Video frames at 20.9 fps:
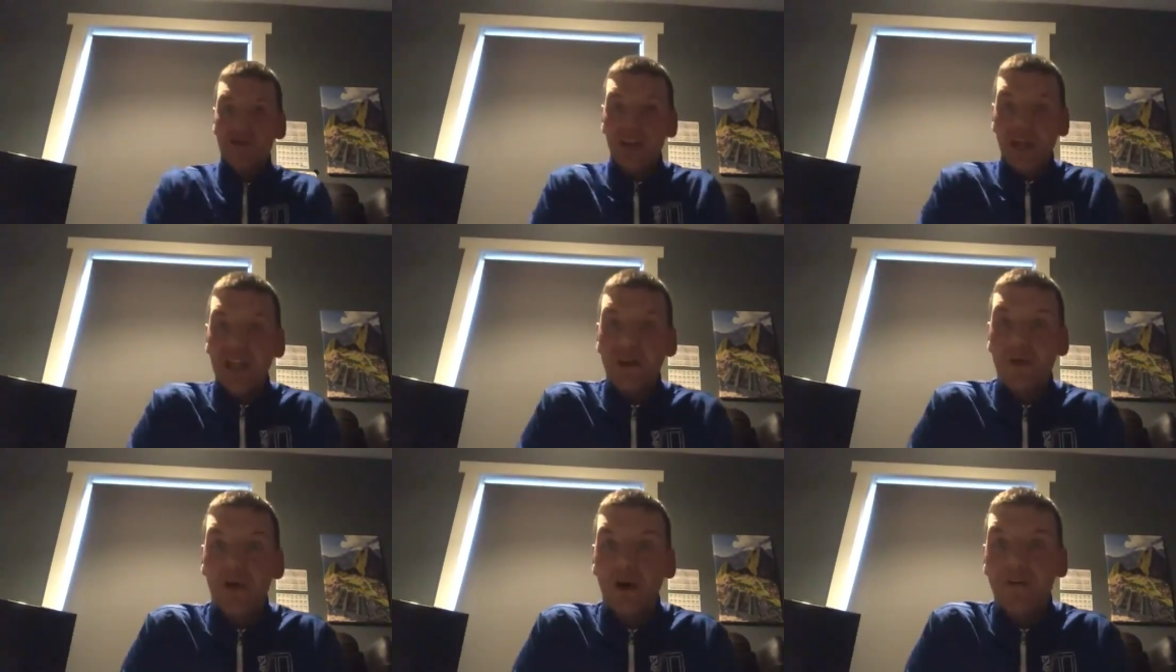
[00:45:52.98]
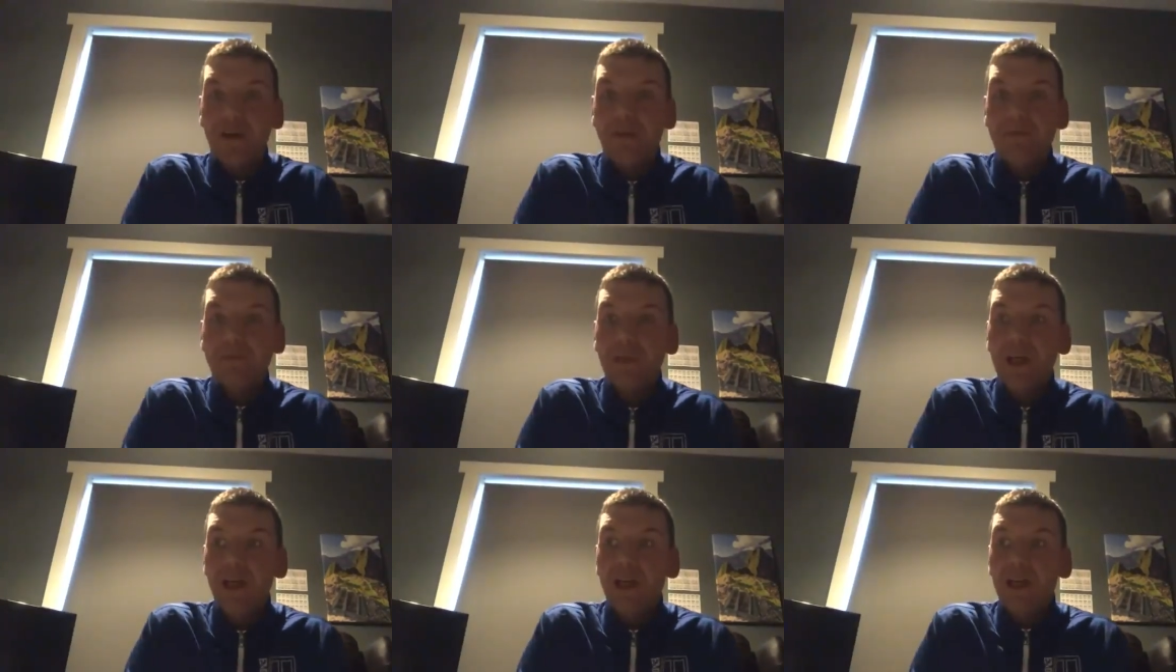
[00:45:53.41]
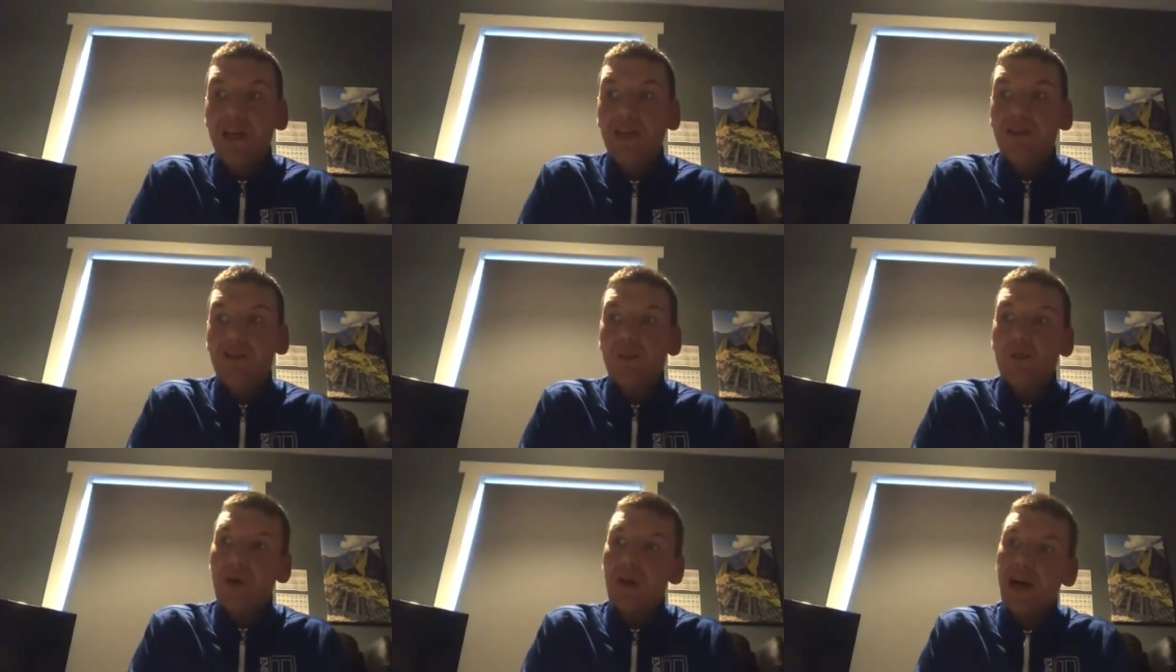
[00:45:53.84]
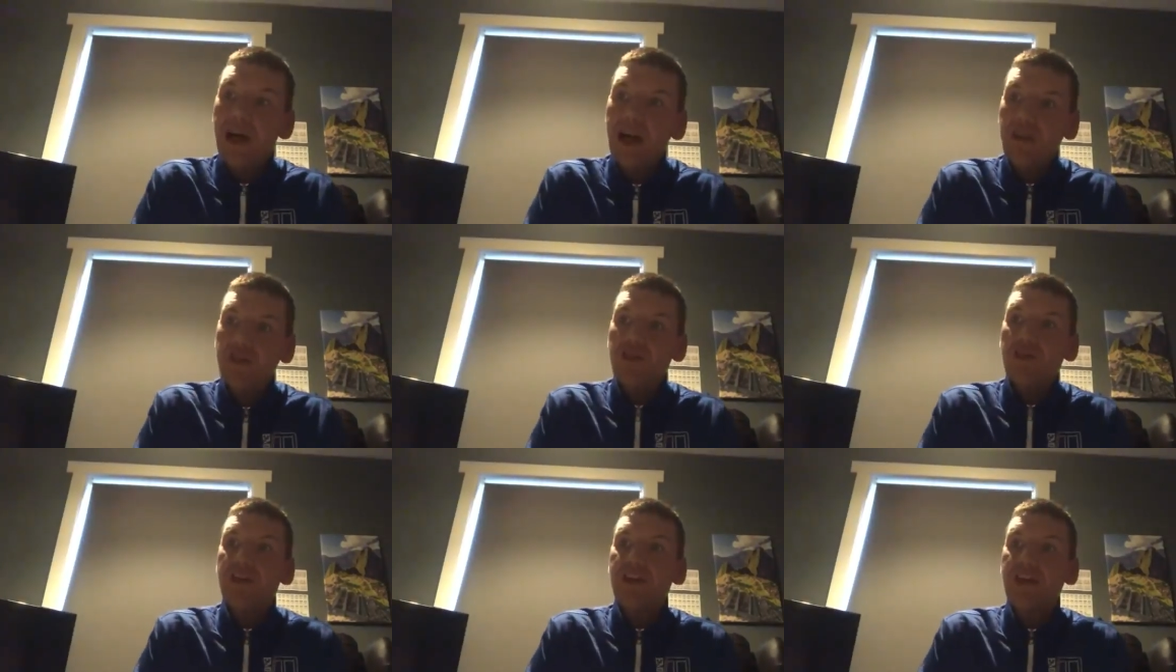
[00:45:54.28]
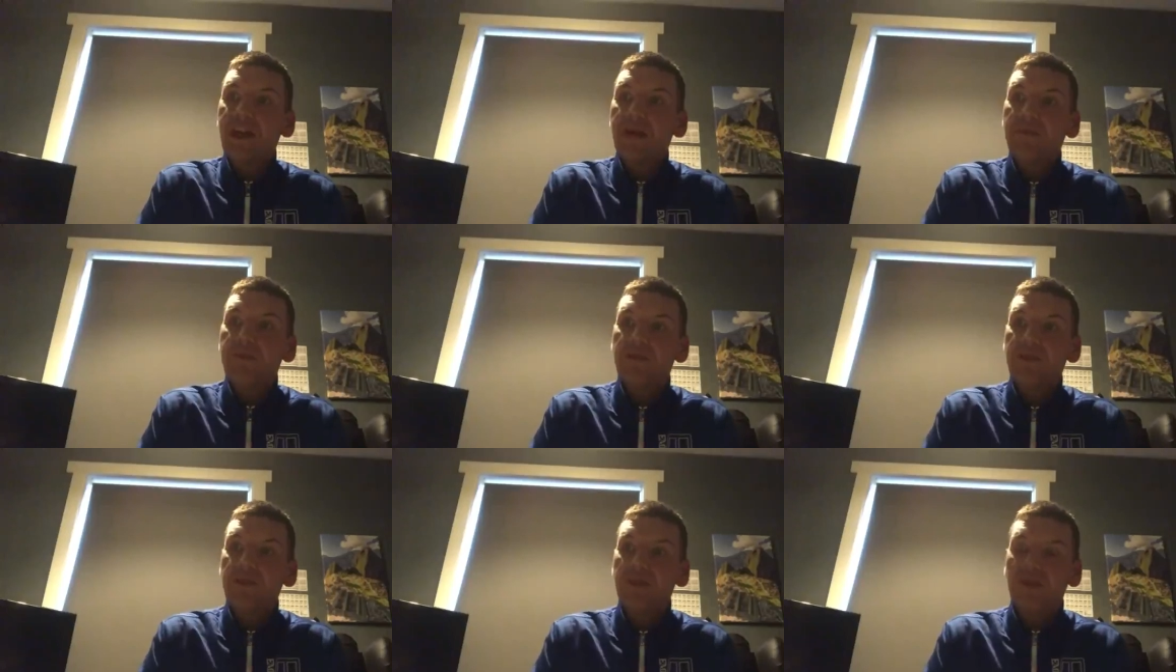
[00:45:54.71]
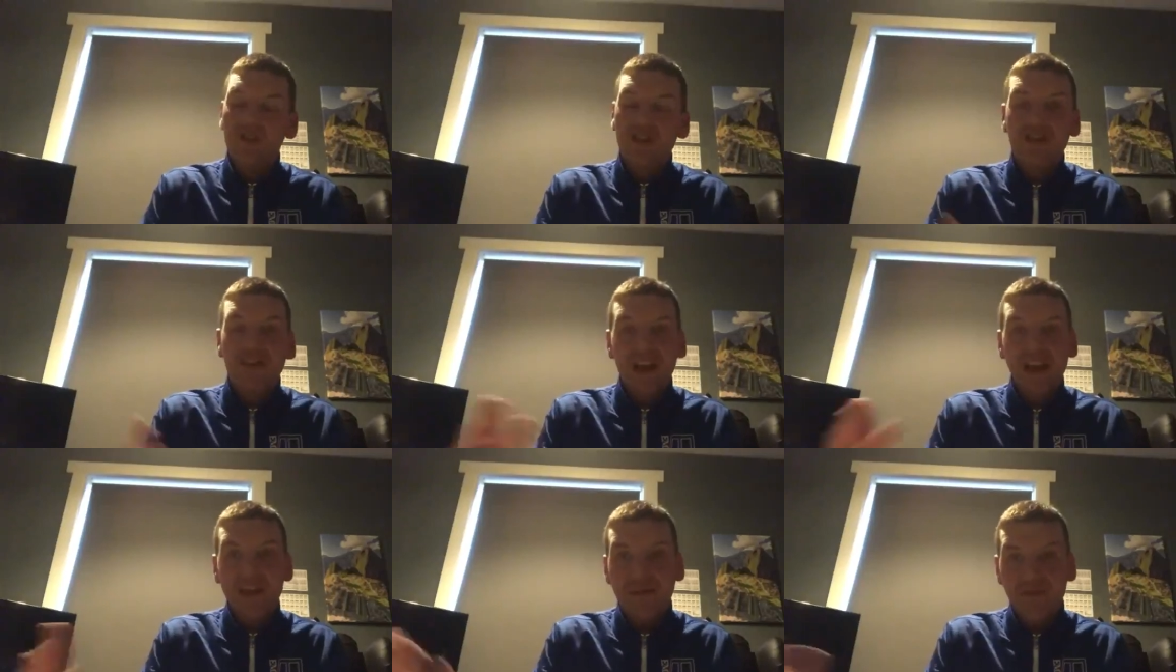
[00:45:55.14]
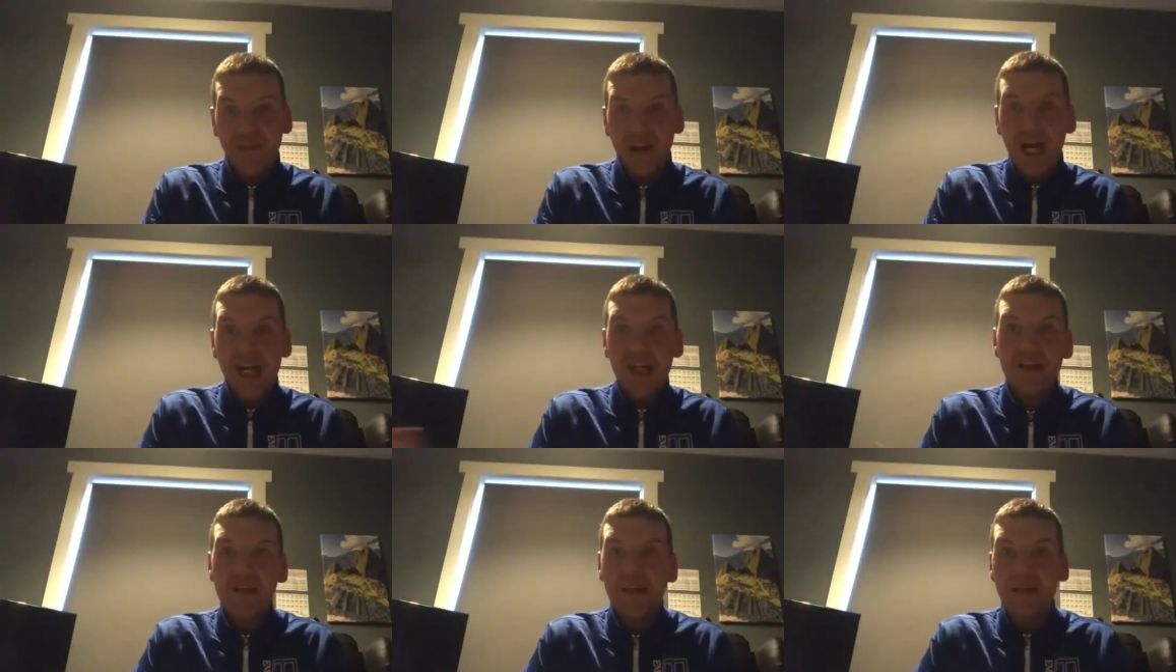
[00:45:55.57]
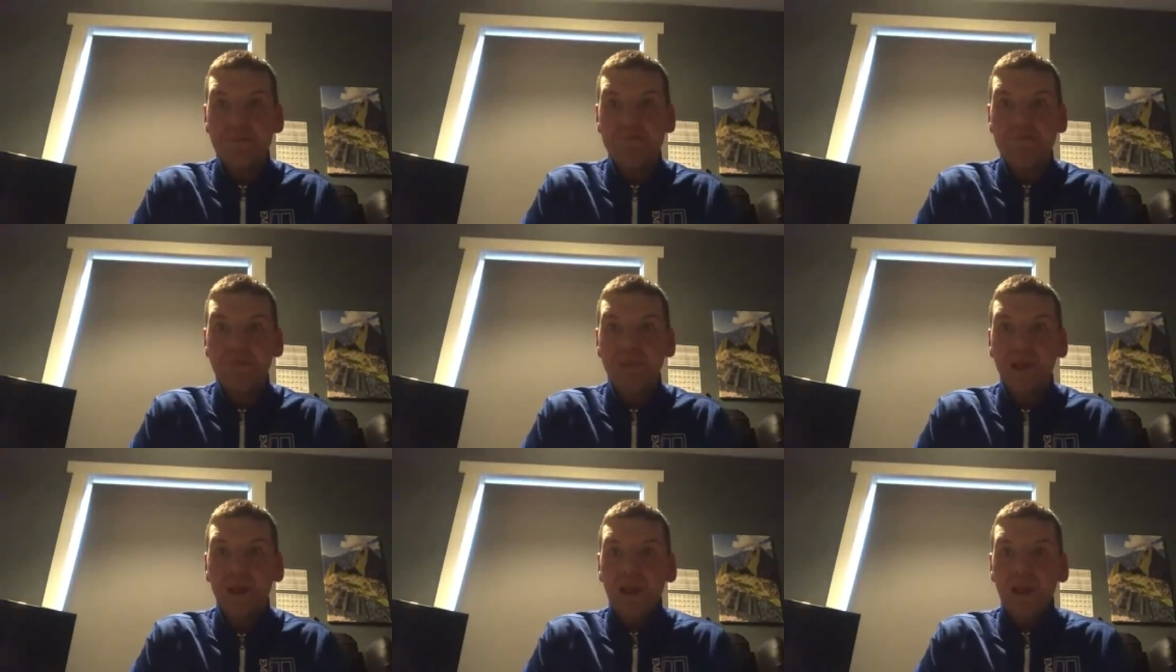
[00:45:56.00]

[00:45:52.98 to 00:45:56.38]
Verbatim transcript: side of it. And she, well, actually, um, she started fasting.